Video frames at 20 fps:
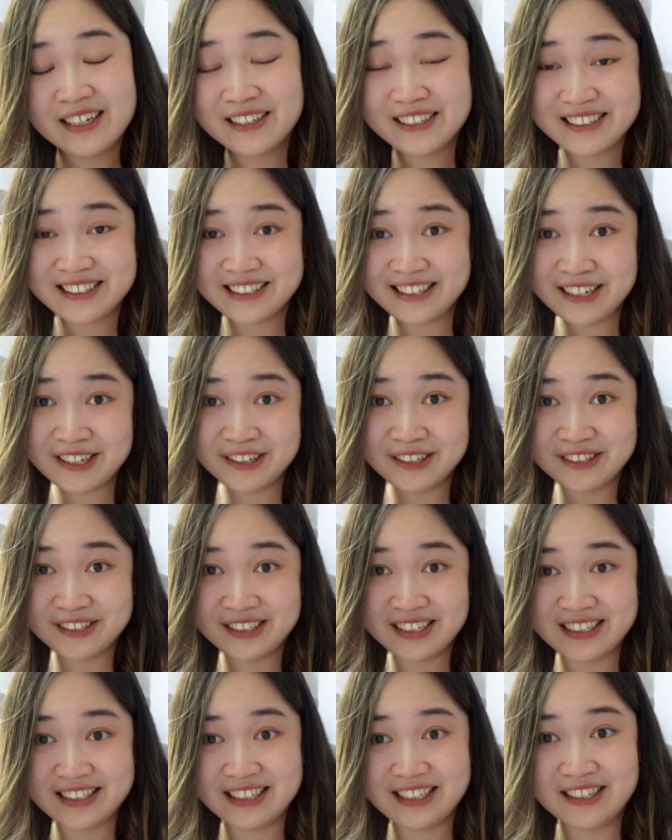So
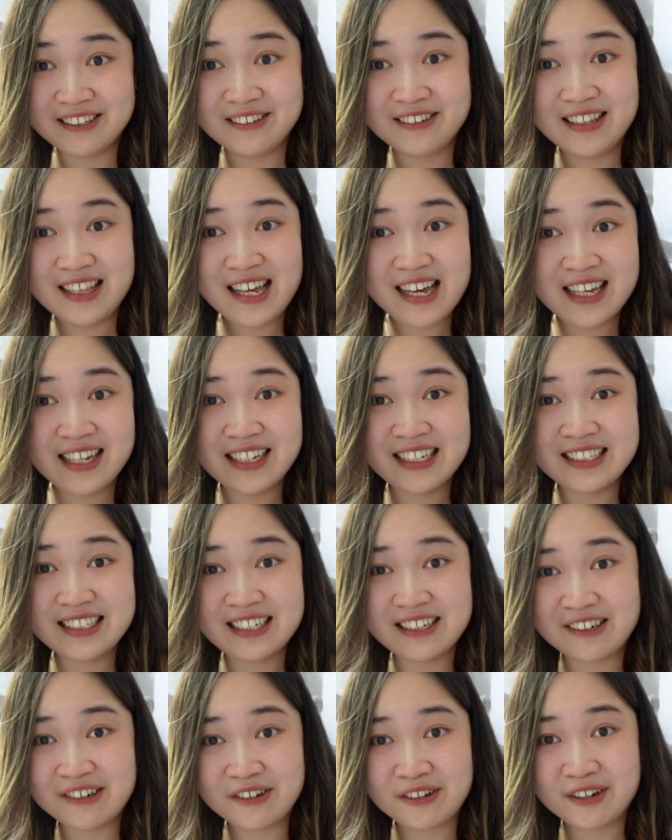until
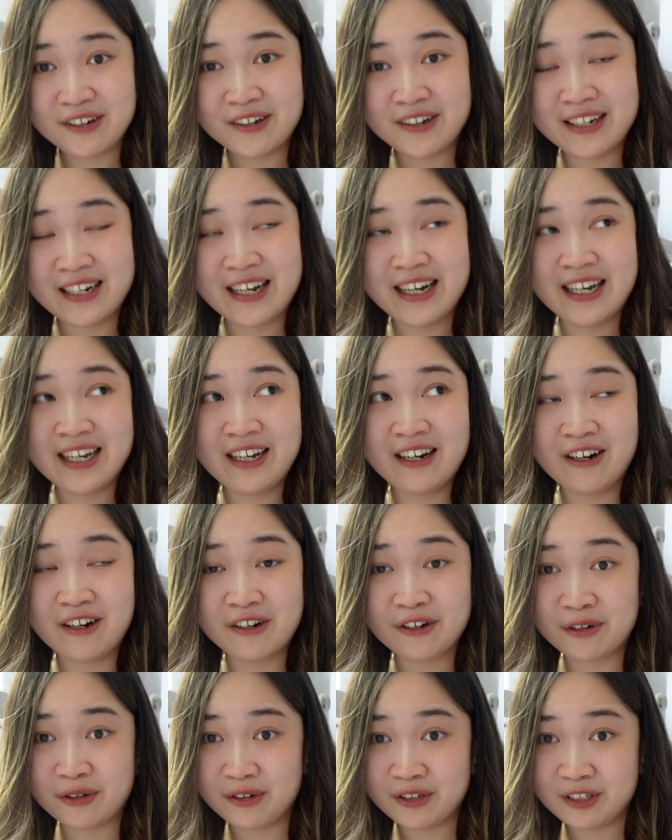then, Coco and I
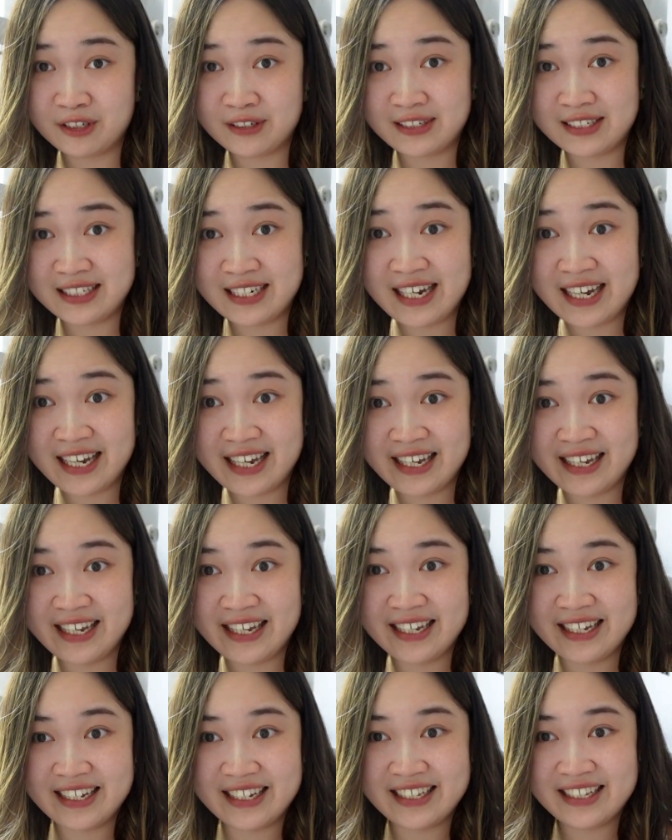are going to
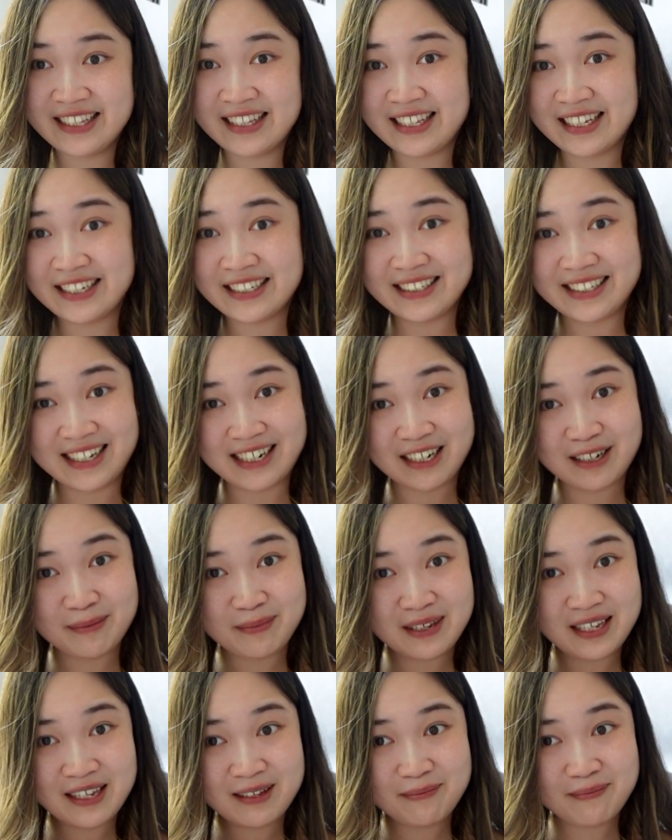stay in this
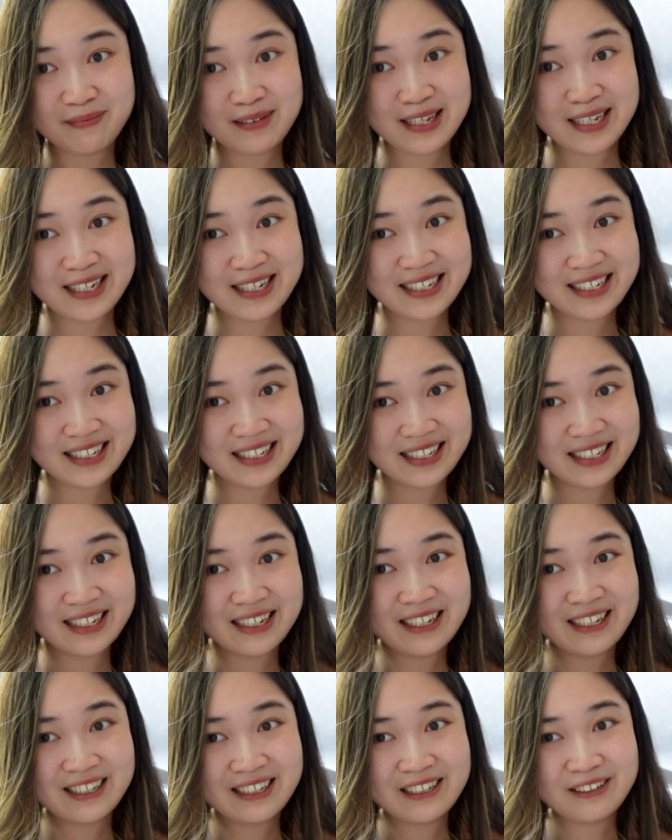Airbnb,
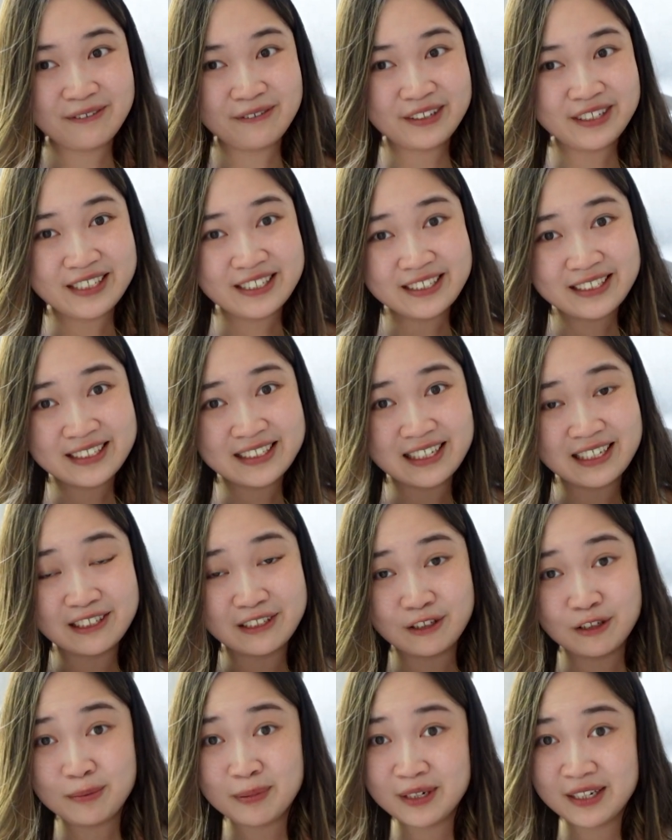which is a
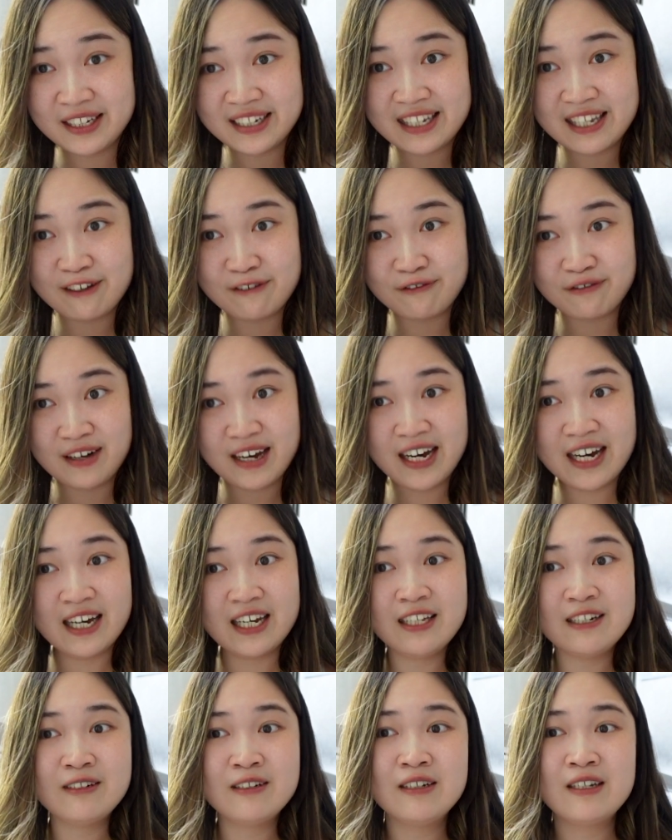super lucky
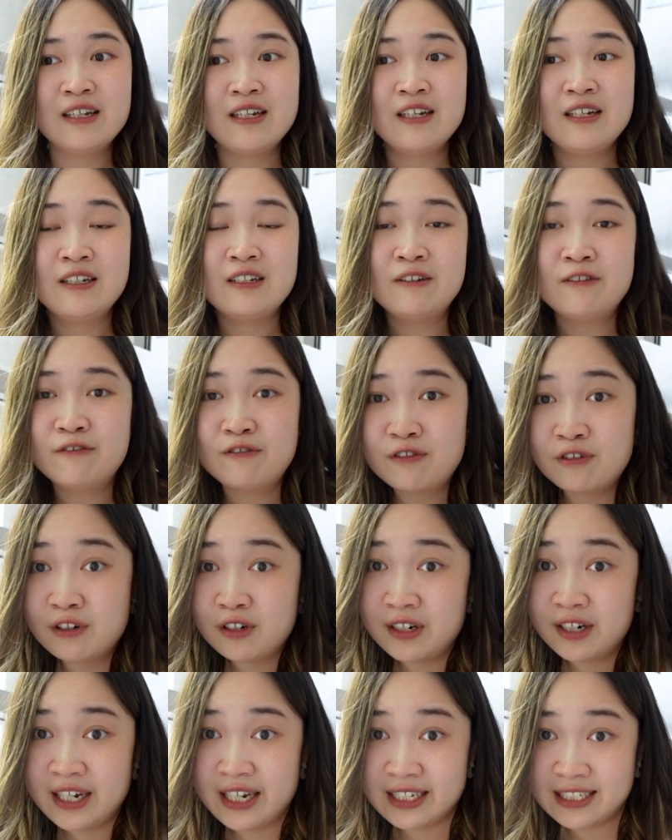find
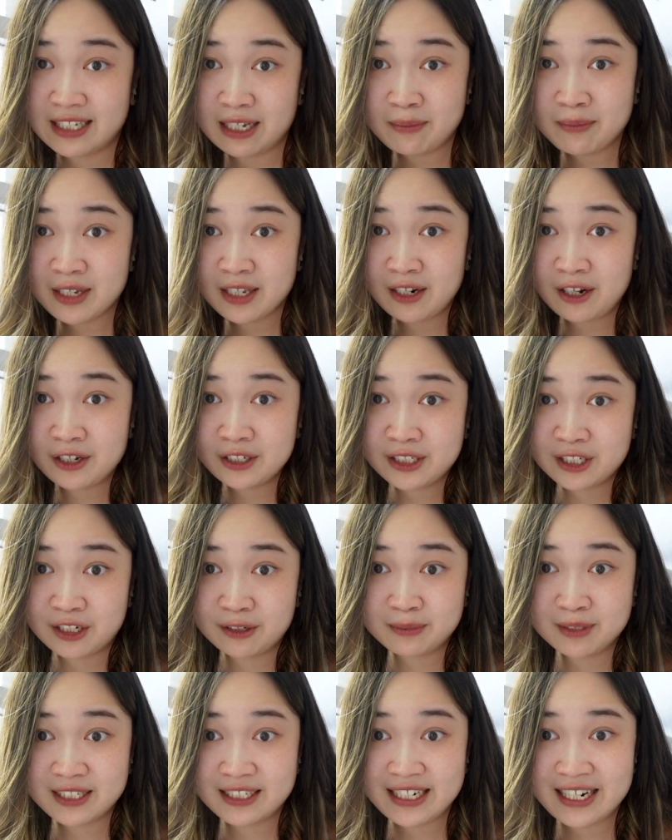for a semi
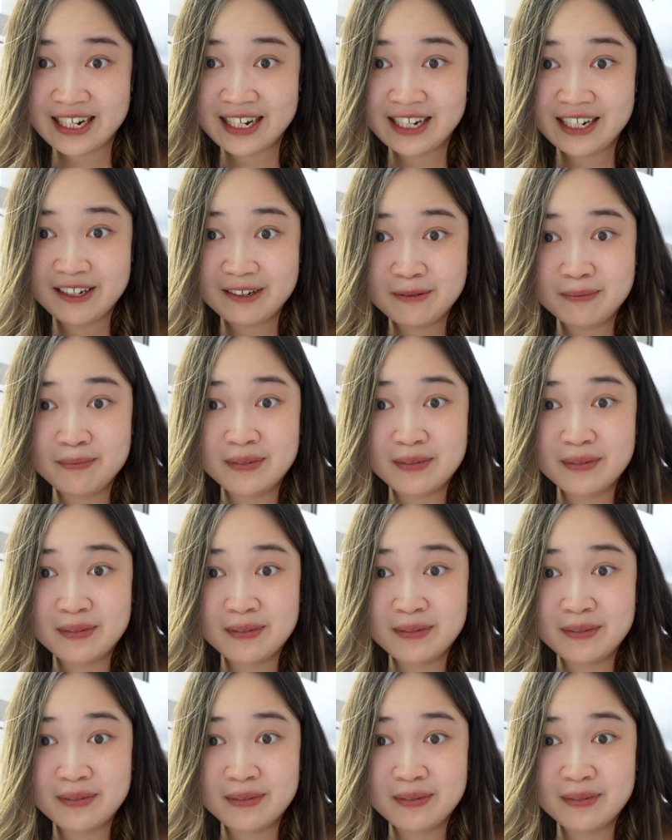long-term stay